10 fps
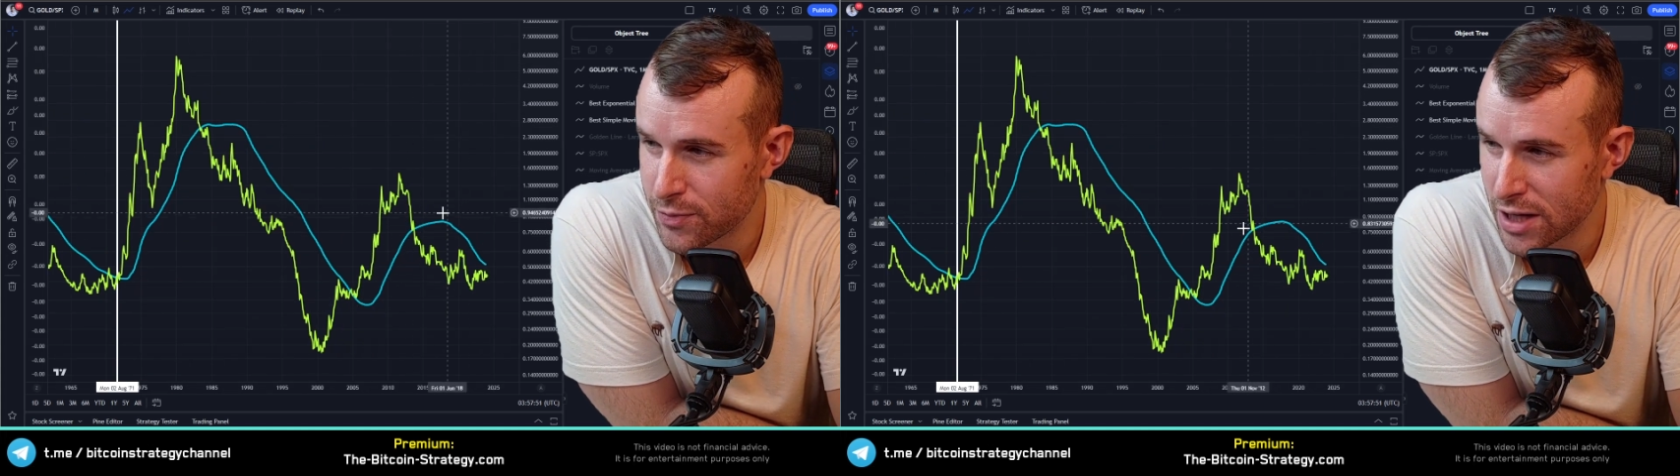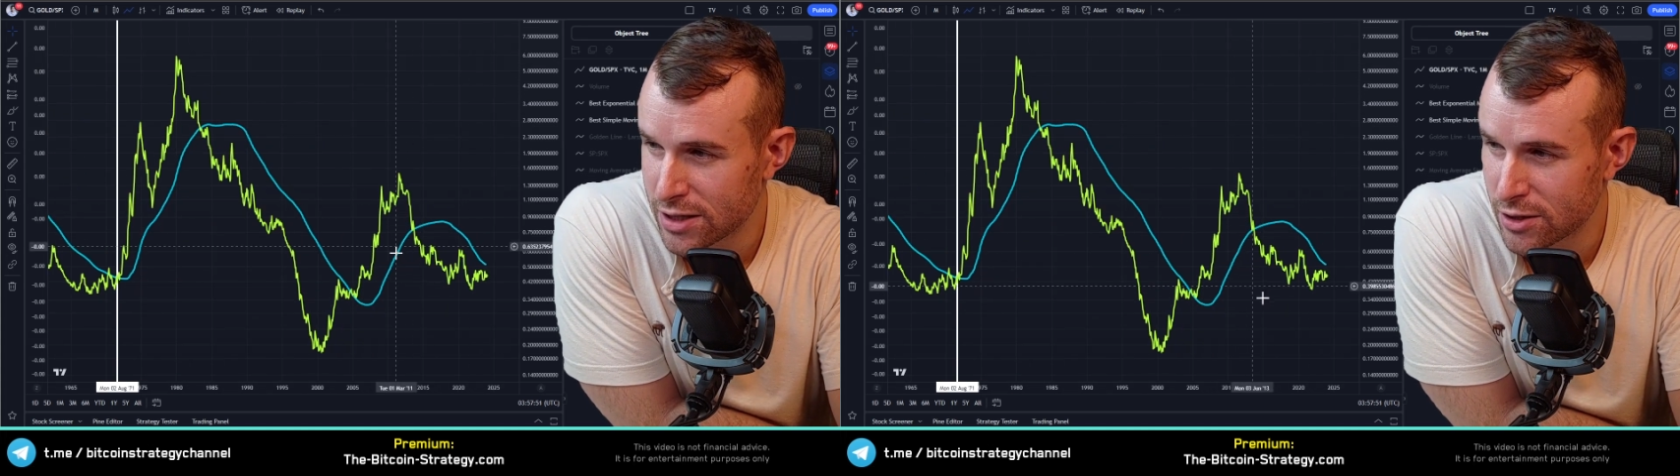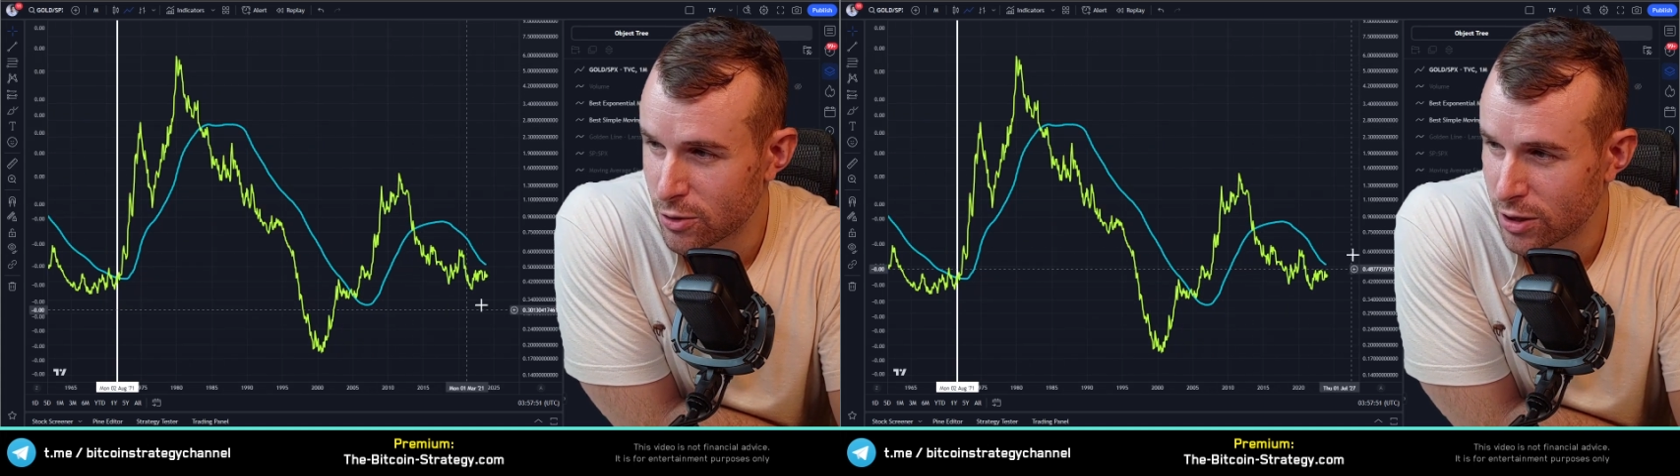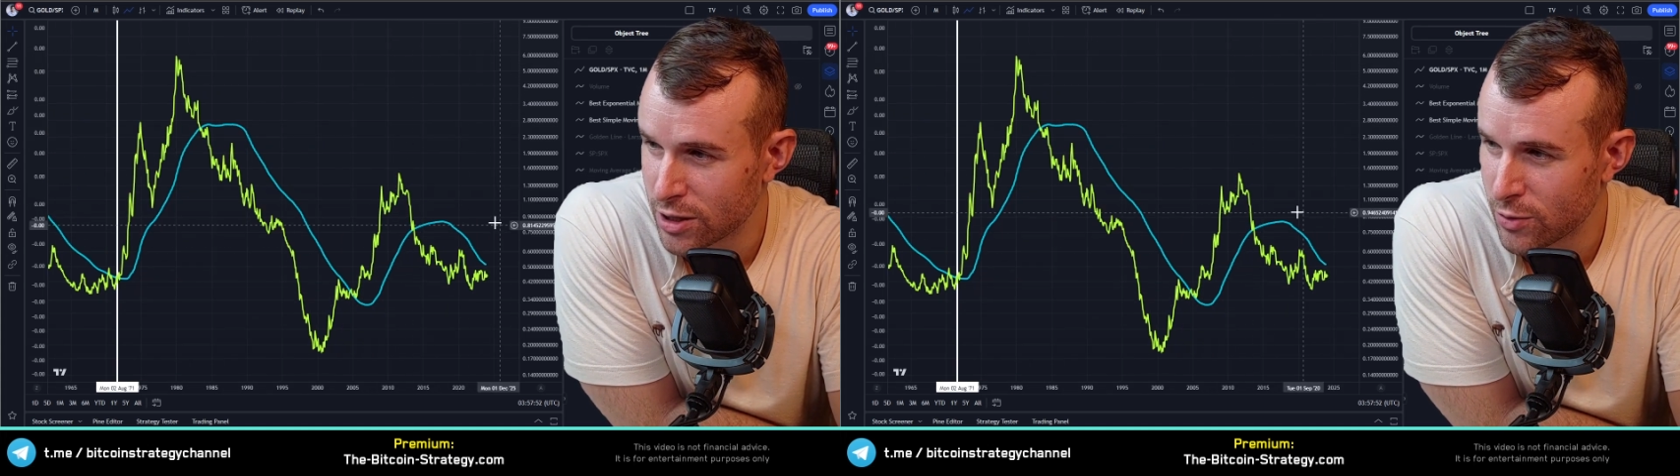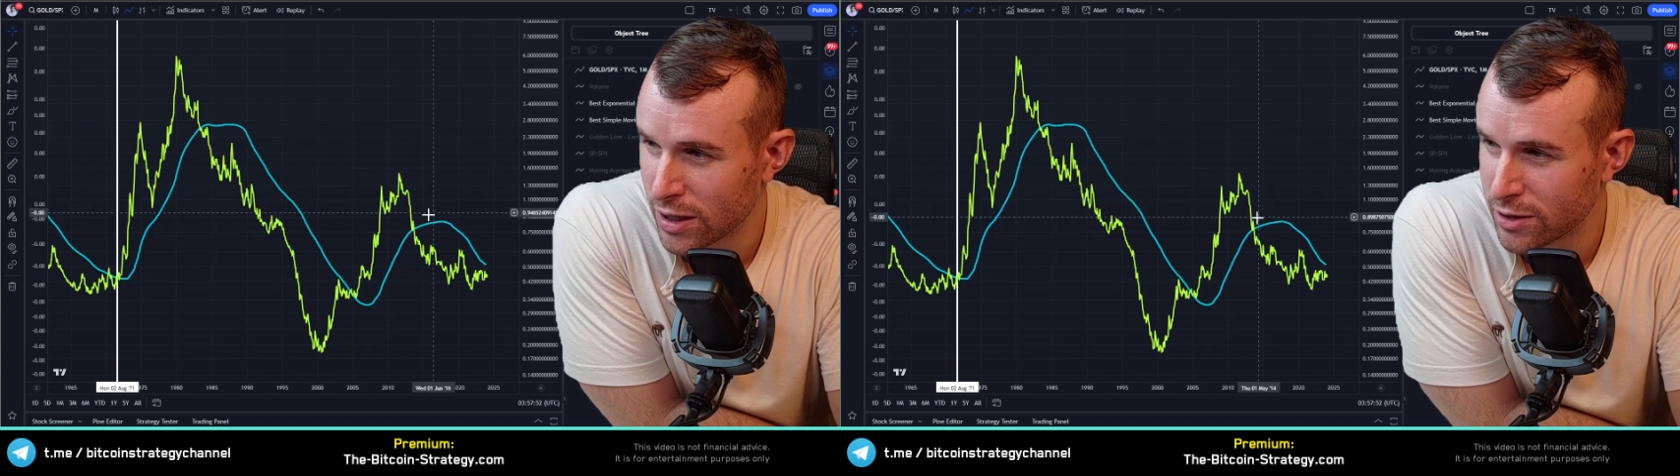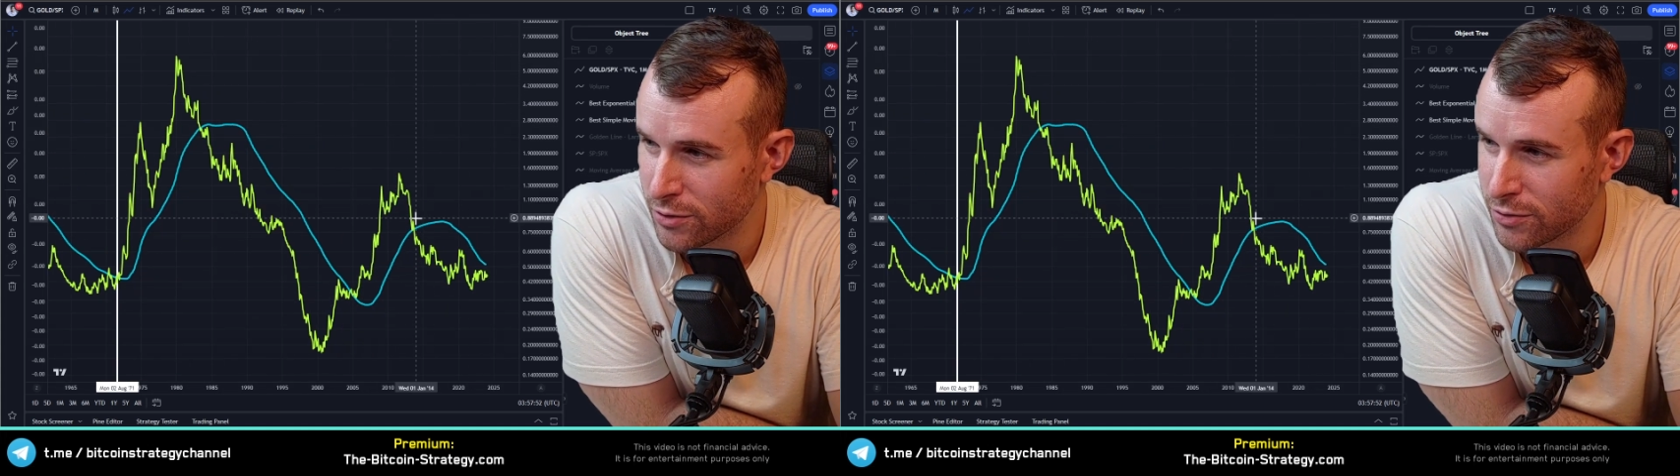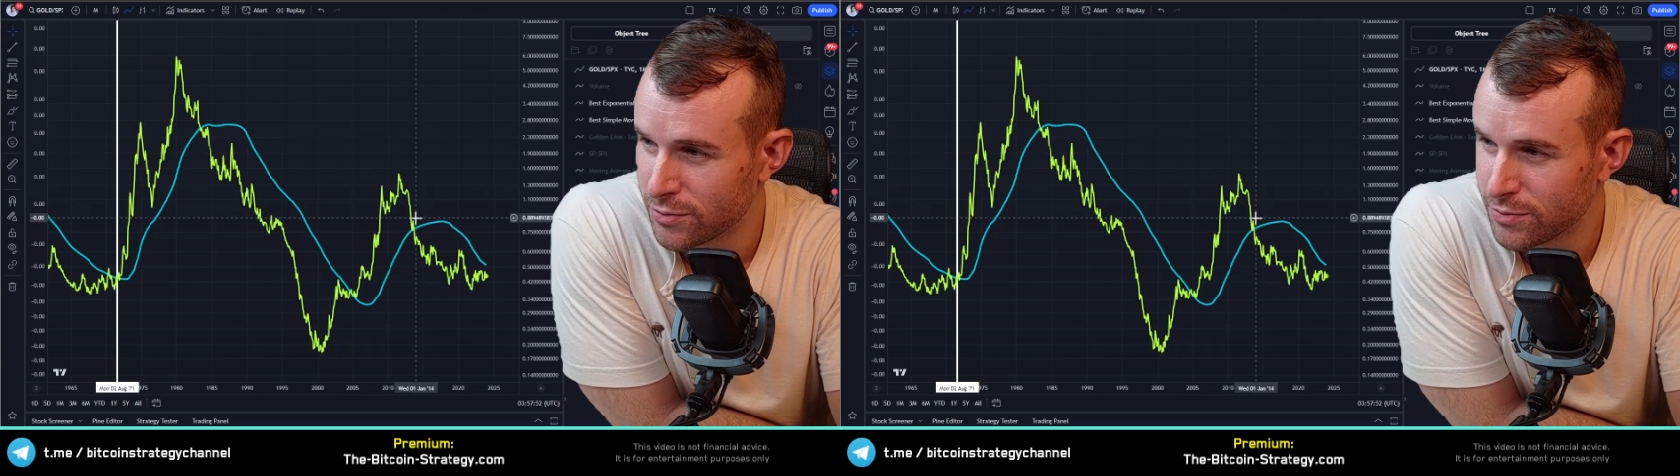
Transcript: doesn't look attractive.